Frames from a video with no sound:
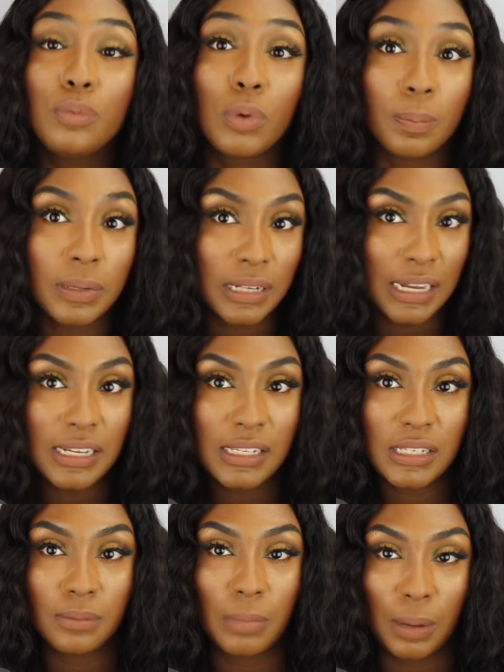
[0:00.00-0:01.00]

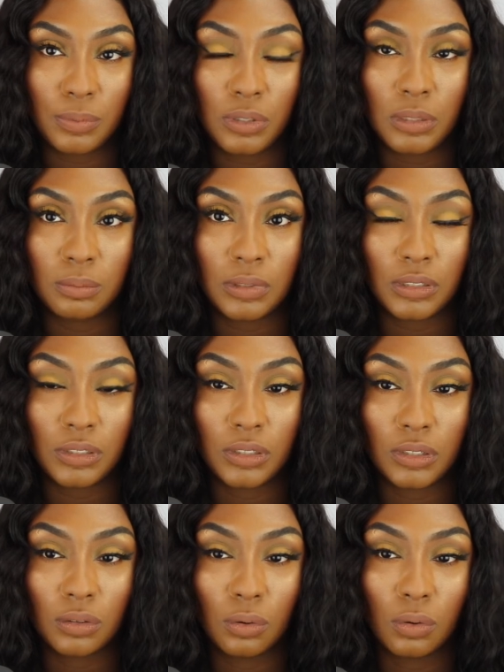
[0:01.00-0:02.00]
replace my Beauty
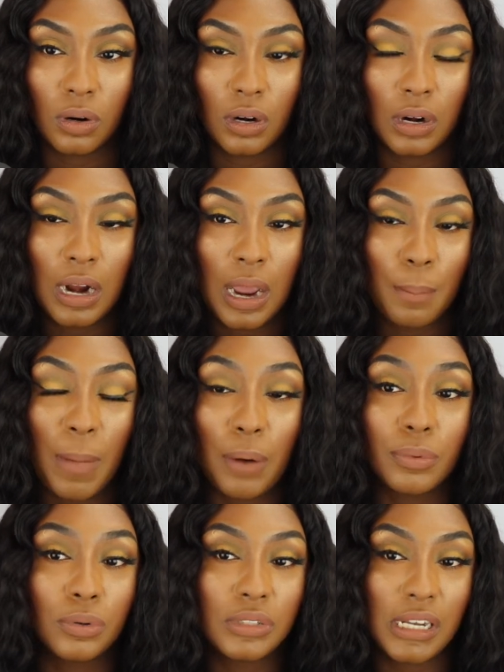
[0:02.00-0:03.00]
Blender or my
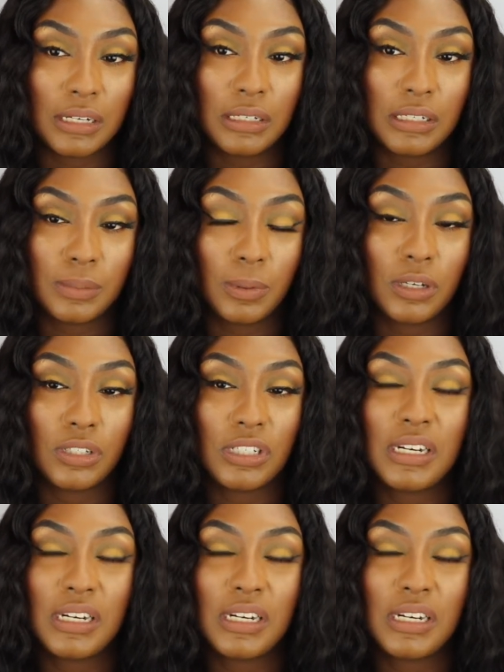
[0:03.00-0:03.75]
Real Technique sponge.